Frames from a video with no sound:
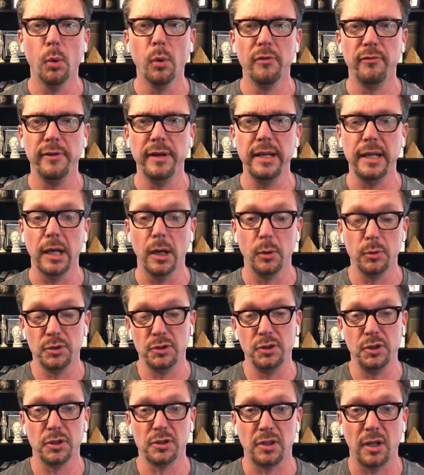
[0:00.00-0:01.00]
more
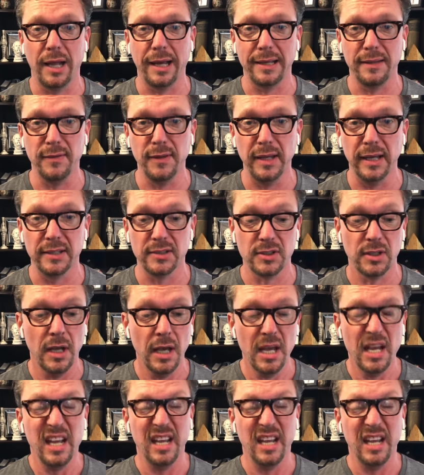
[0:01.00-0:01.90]
videos just like this.